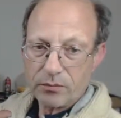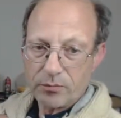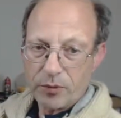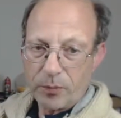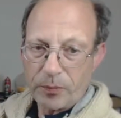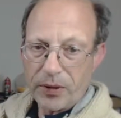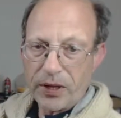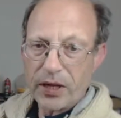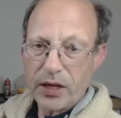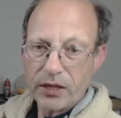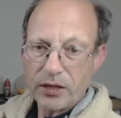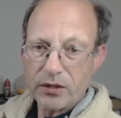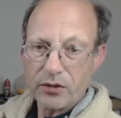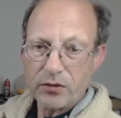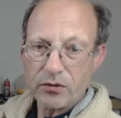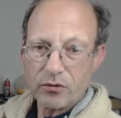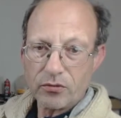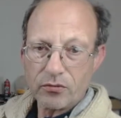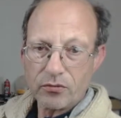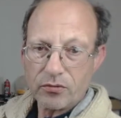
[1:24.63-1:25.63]
Prepare
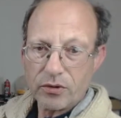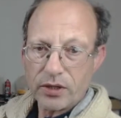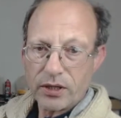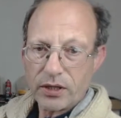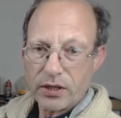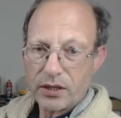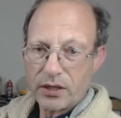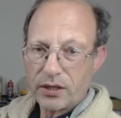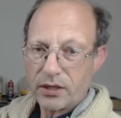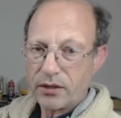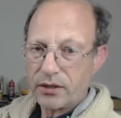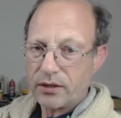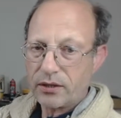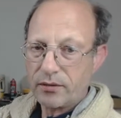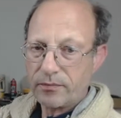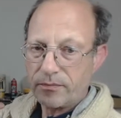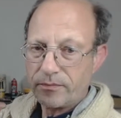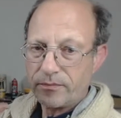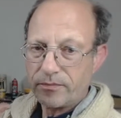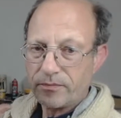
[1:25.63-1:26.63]

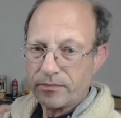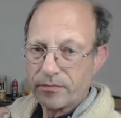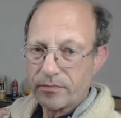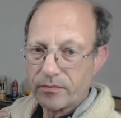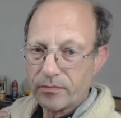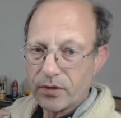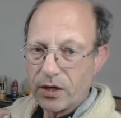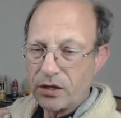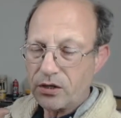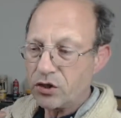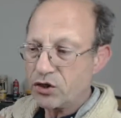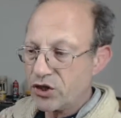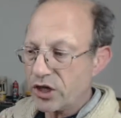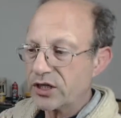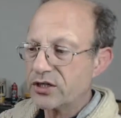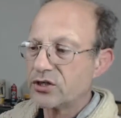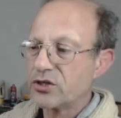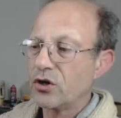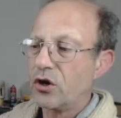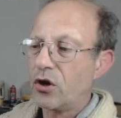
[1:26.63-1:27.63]
your
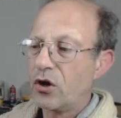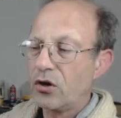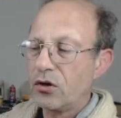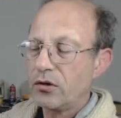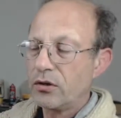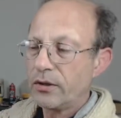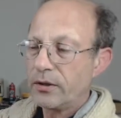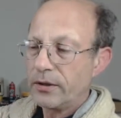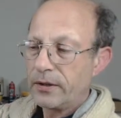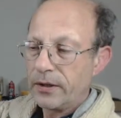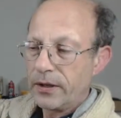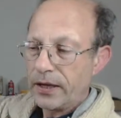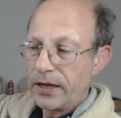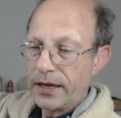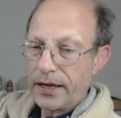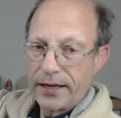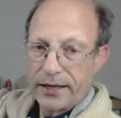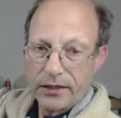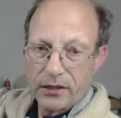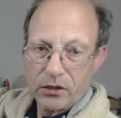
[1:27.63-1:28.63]
jigsaw
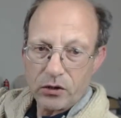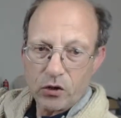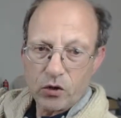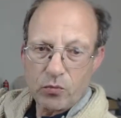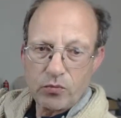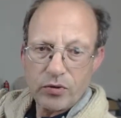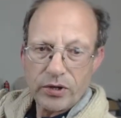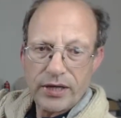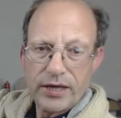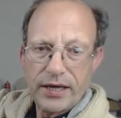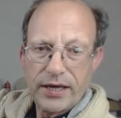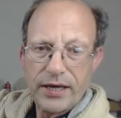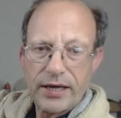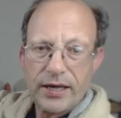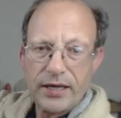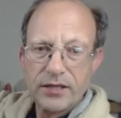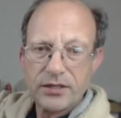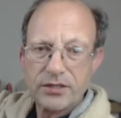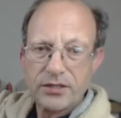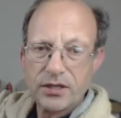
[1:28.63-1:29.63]
and
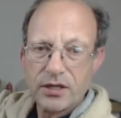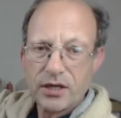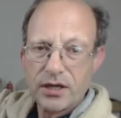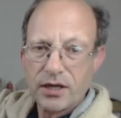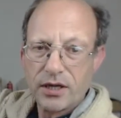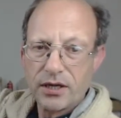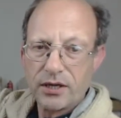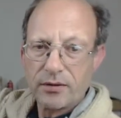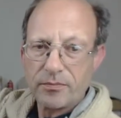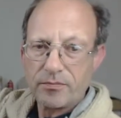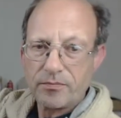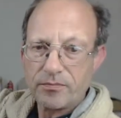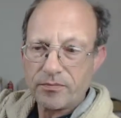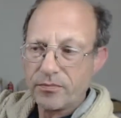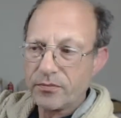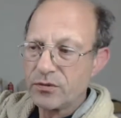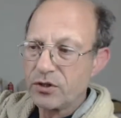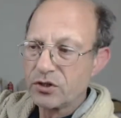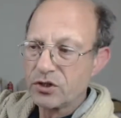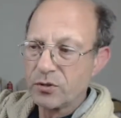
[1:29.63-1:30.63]
lubricate
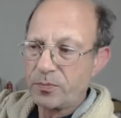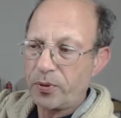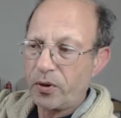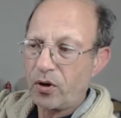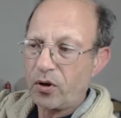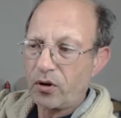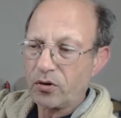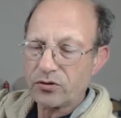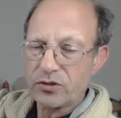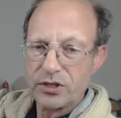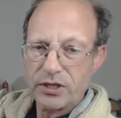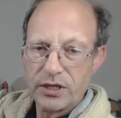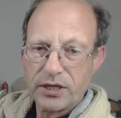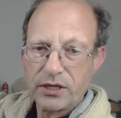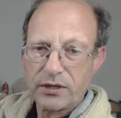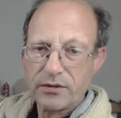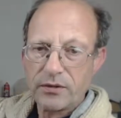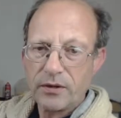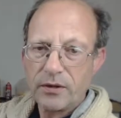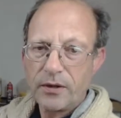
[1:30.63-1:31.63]
the support
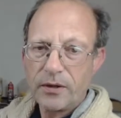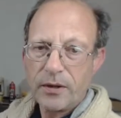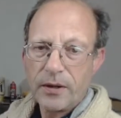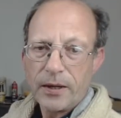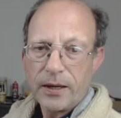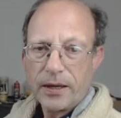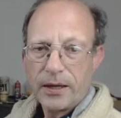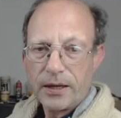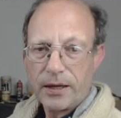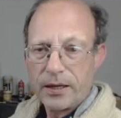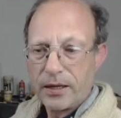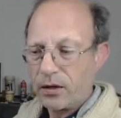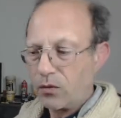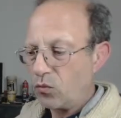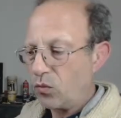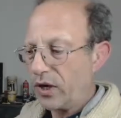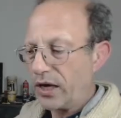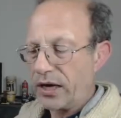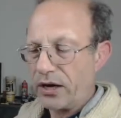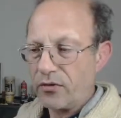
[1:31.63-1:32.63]
here
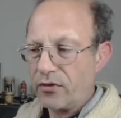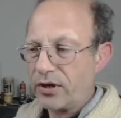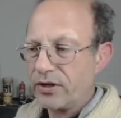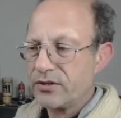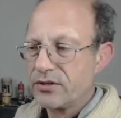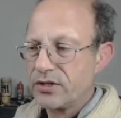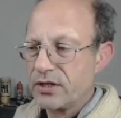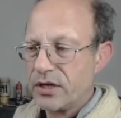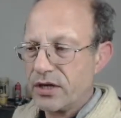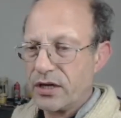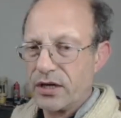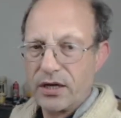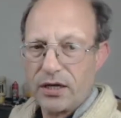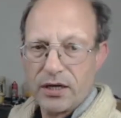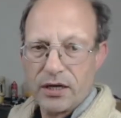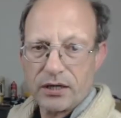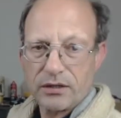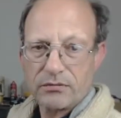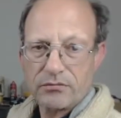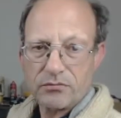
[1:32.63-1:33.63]
where it
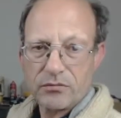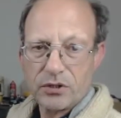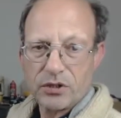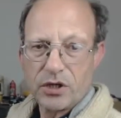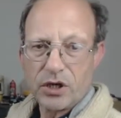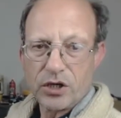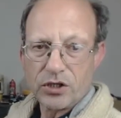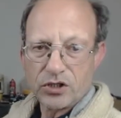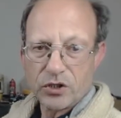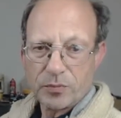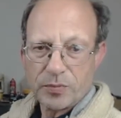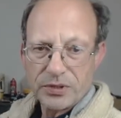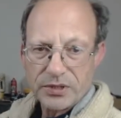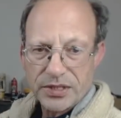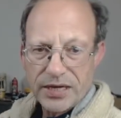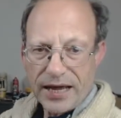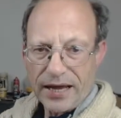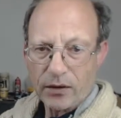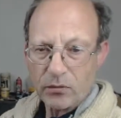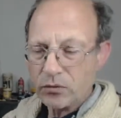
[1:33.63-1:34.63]
goes up
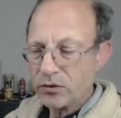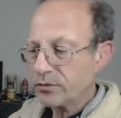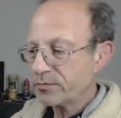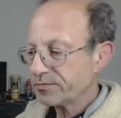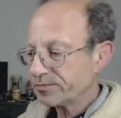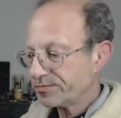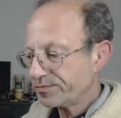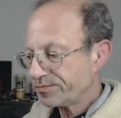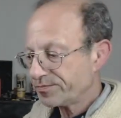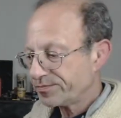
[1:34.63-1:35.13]
and down,